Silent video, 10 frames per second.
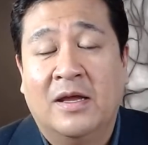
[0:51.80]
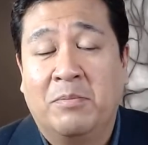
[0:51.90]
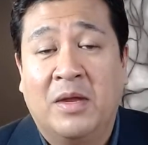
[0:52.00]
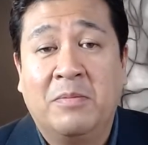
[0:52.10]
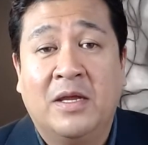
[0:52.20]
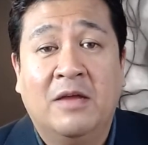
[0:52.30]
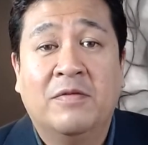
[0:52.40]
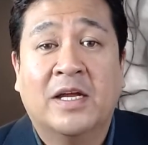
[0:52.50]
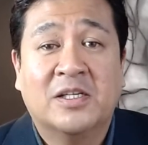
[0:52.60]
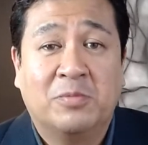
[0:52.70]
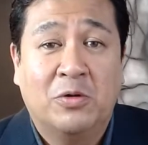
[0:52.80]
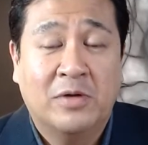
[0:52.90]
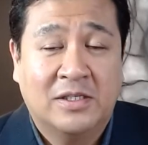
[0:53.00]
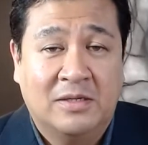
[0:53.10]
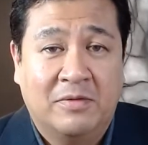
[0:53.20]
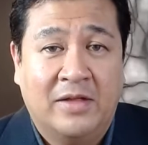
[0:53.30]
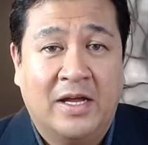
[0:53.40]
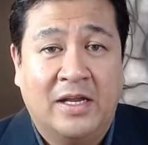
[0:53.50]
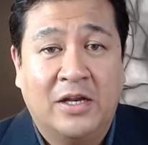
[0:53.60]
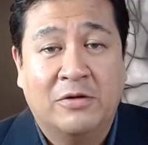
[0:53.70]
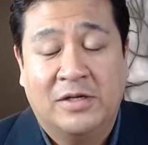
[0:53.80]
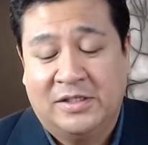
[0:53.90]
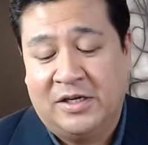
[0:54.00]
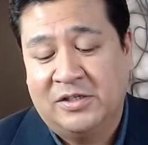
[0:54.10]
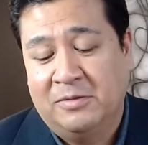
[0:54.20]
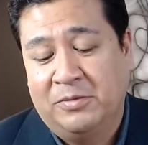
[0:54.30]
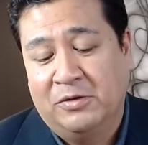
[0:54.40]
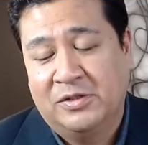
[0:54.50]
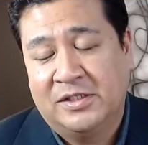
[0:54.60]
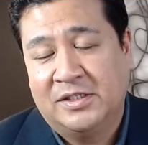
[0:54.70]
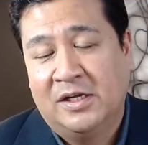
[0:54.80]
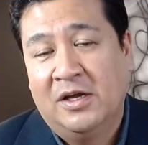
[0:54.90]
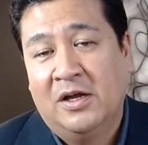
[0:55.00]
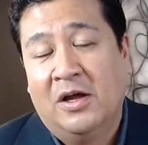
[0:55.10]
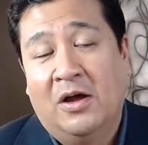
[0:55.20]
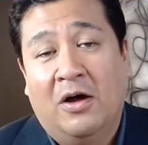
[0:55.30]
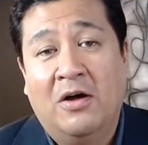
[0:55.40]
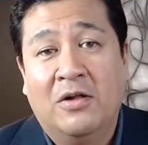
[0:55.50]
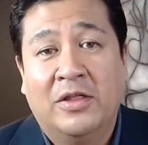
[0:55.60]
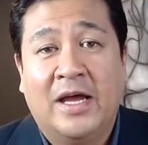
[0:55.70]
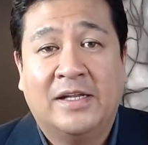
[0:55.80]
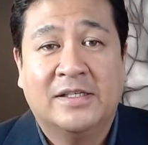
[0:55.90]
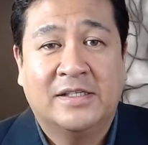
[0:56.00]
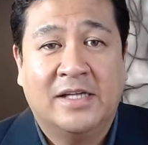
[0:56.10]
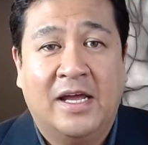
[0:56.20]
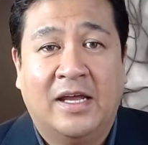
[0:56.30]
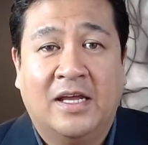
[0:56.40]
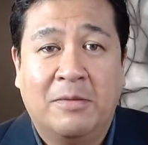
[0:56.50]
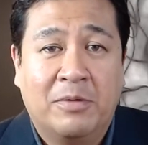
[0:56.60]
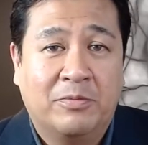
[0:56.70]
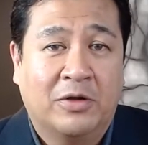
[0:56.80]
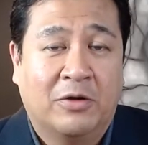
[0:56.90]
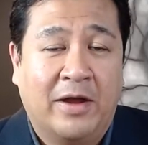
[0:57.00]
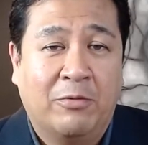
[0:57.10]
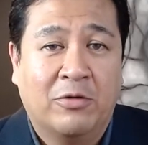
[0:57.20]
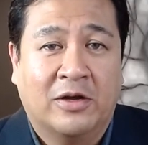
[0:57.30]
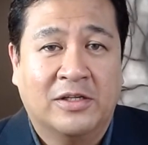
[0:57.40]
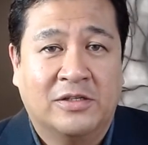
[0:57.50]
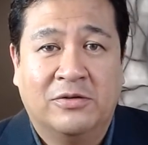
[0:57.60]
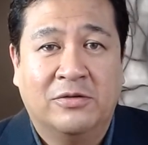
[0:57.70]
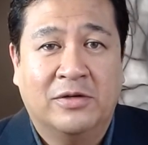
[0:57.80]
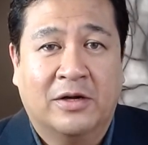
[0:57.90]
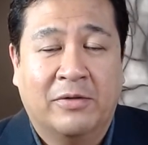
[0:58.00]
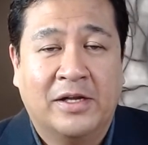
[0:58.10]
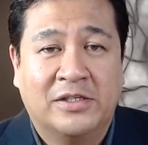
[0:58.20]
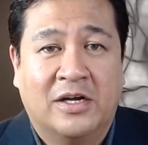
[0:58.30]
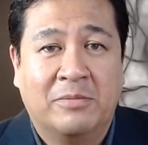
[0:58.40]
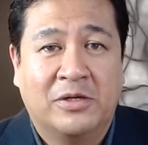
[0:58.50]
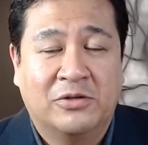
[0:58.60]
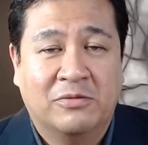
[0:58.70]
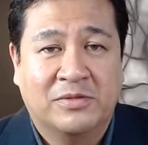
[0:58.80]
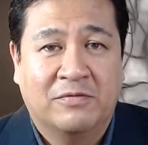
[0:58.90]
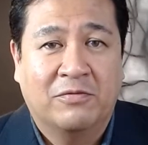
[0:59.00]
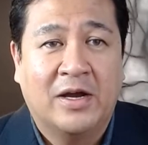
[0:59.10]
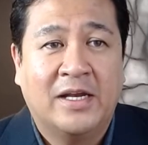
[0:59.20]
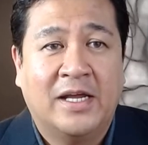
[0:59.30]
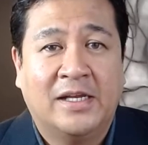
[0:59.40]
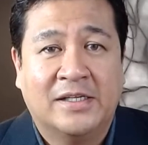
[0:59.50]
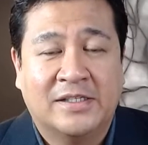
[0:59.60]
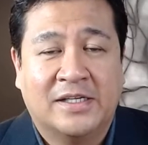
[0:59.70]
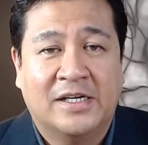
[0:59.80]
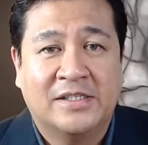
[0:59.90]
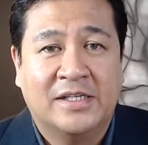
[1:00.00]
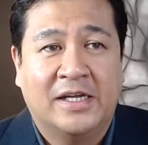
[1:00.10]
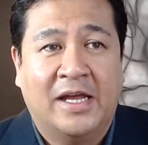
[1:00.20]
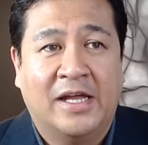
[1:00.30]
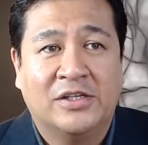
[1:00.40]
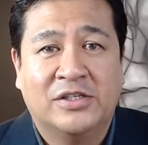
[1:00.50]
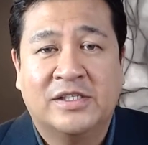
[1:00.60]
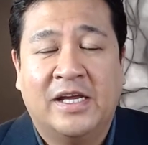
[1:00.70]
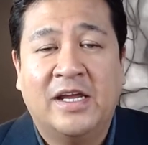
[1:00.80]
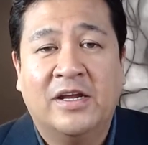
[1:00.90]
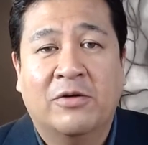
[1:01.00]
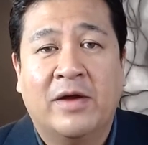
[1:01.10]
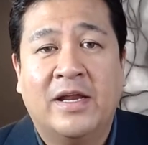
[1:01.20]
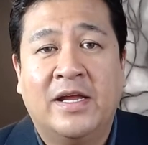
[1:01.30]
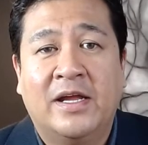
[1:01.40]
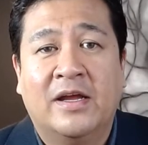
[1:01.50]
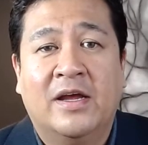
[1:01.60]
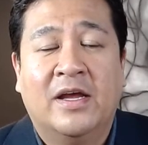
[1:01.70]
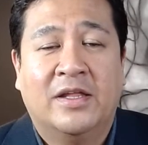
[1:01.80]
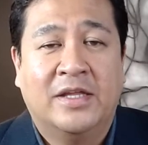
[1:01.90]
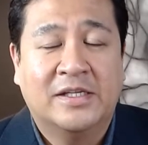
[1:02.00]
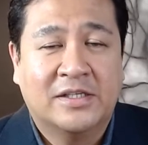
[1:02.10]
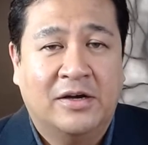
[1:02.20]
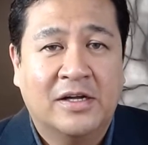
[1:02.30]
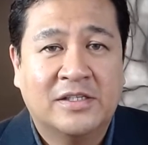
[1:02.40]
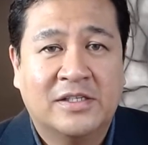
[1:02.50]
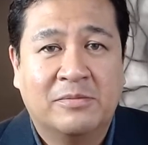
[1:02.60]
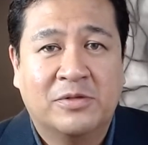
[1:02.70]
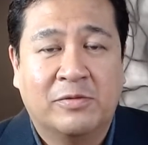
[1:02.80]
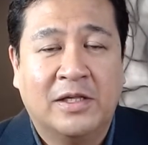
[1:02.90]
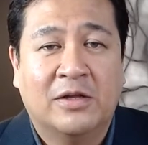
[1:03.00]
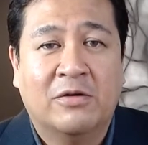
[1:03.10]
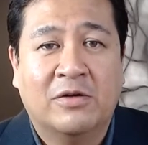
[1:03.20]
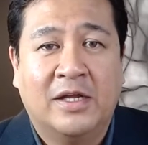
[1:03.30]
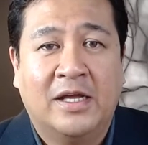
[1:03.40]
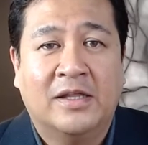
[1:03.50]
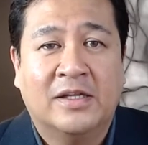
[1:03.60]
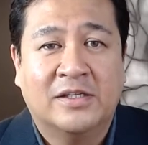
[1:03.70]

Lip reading: maybe even exploring some of that in your discussion posts. All that to say, keep up the great work because you're doing a great job in terms of writing, discussing, and just integrating these concepts we learn in this